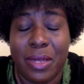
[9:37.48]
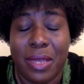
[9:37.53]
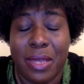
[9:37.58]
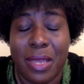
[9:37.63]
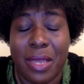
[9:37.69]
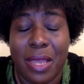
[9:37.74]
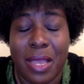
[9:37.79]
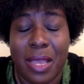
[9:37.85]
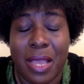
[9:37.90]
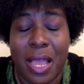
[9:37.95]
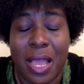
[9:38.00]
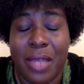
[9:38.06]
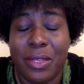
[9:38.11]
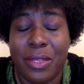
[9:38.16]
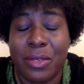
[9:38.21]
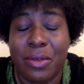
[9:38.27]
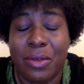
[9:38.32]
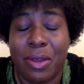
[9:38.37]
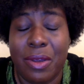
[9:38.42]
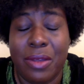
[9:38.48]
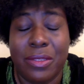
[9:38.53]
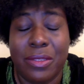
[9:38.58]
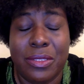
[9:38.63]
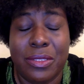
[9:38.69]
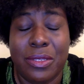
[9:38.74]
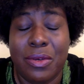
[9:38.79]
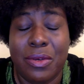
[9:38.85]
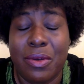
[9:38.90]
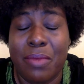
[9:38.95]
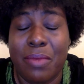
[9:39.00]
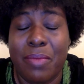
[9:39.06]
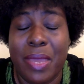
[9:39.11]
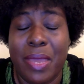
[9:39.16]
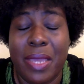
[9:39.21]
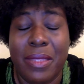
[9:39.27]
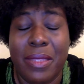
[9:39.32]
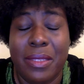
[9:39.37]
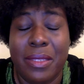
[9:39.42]
God, you are so
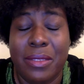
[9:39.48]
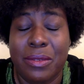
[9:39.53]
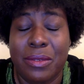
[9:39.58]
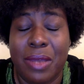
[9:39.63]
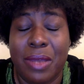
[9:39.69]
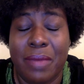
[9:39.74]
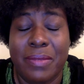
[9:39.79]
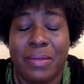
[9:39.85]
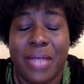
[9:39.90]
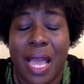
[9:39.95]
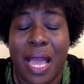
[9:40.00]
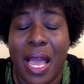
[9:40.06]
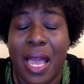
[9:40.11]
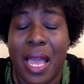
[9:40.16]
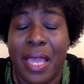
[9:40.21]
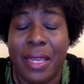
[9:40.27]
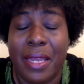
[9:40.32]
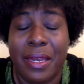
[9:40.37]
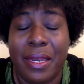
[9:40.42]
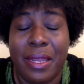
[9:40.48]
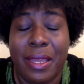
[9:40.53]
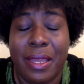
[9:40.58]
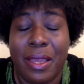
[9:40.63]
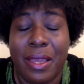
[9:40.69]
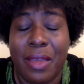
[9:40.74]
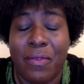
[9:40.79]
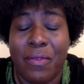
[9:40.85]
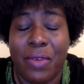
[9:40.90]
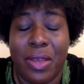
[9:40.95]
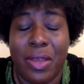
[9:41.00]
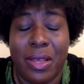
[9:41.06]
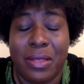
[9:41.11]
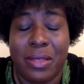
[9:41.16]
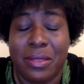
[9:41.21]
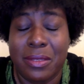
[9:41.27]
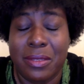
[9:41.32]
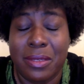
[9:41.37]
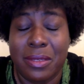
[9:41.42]
amazing to have died for
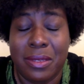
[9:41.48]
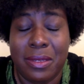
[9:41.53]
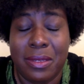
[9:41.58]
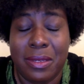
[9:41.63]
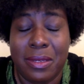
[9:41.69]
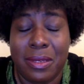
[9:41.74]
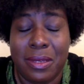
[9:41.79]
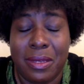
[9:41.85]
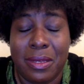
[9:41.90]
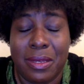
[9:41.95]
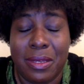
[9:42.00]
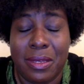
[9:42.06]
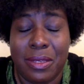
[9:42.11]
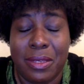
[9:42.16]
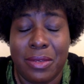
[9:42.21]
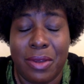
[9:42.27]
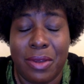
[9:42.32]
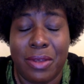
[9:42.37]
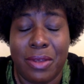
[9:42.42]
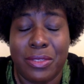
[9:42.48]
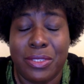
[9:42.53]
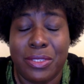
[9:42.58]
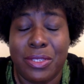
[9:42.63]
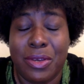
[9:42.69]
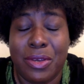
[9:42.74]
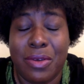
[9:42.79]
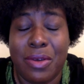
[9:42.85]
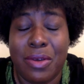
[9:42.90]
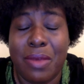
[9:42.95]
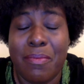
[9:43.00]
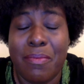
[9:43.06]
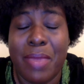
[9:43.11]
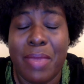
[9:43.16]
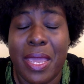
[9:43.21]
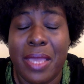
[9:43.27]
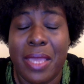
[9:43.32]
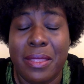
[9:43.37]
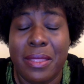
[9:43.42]
us. You are so
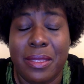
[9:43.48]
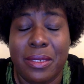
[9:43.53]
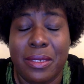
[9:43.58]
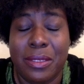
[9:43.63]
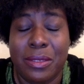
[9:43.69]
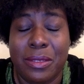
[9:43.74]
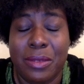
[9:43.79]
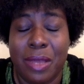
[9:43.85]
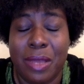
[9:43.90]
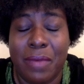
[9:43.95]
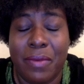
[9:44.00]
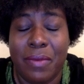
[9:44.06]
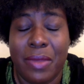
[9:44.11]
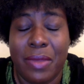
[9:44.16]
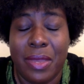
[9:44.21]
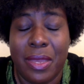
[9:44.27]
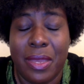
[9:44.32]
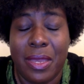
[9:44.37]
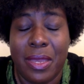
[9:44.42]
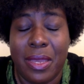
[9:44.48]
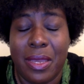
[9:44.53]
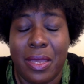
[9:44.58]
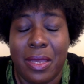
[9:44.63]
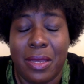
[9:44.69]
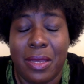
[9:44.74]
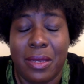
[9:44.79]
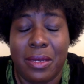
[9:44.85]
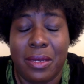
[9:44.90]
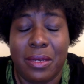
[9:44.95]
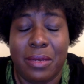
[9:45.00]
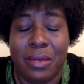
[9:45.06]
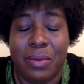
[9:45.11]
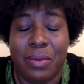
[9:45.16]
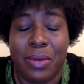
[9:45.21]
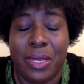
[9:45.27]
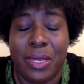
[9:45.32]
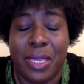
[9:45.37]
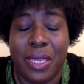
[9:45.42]
amazing to have
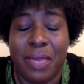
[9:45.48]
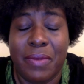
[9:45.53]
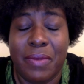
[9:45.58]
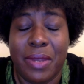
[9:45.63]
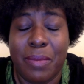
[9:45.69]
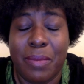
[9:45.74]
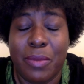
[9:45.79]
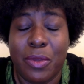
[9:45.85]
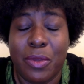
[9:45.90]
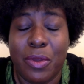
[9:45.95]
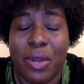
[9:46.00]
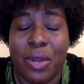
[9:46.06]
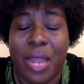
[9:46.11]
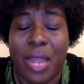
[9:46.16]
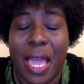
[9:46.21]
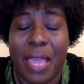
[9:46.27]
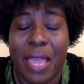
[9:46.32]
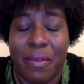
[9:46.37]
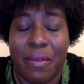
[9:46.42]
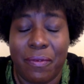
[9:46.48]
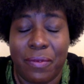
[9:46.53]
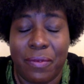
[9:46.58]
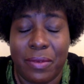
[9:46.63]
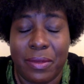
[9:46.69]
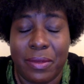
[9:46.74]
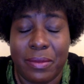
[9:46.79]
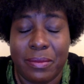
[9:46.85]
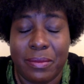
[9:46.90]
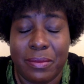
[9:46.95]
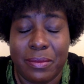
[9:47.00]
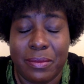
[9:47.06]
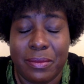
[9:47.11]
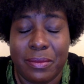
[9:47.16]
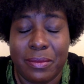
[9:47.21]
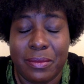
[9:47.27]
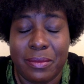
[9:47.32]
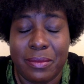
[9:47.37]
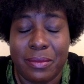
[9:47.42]
given up your life
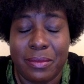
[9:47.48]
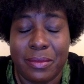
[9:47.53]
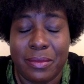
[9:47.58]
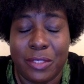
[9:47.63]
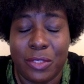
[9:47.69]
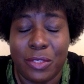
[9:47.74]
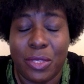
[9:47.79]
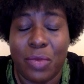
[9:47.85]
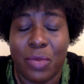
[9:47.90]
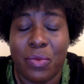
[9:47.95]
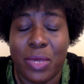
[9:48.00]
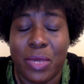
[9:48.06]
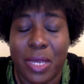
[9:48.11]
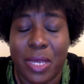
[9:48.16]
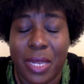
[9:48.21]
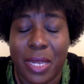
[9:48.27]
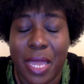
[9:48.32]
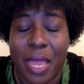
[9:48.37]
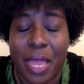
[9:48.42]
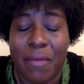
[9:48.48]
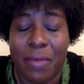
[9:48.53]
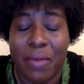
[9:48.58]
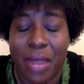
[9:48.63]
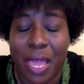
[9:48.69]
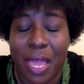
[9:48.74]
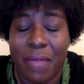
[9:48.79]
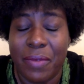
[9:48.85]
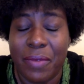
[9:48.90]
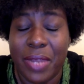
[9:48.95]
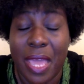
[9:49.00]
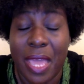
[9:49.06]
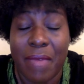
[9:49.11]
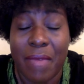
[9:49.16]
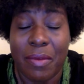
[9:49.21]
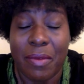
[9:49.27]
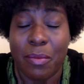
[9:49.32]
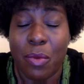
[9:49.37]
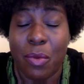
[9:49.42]
so that we could have life and have
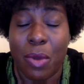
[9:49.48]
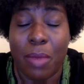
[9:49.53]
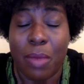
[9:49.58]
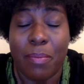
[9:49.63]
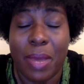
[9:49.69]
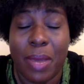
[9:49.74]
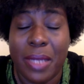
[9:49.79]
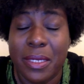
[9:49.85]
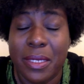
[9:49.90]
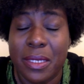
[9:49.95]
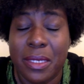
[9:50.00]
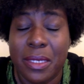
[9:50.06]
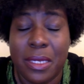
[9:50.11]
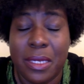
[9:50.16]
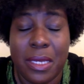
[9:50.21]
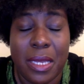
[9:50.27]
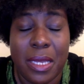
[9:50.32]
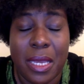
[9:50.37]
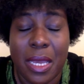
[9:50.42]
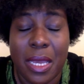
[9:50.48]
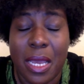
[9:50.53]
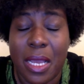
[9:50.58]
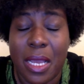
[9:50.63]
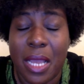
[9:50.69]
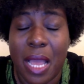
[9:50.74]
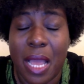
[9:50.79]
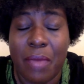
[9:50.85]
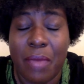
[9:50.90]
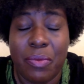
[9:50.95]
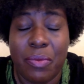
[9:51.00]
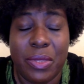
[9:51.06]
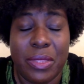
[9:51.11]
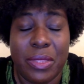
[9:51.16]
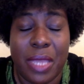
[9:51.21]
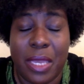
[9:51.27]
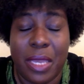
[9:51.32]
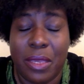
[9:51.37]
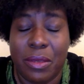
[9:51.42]
it more abundantly. God, we
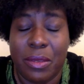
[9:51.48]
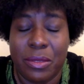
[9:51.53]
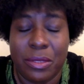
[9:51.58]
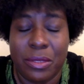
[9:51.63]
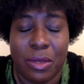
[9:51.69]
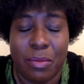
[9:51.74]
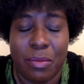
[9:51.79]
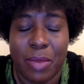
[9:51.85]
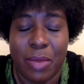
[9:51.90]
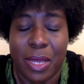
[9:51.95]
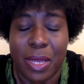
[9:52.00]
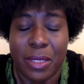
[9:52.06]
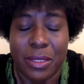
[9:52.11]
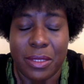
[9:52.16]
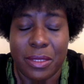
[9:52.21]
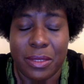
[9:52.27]
thank you so much.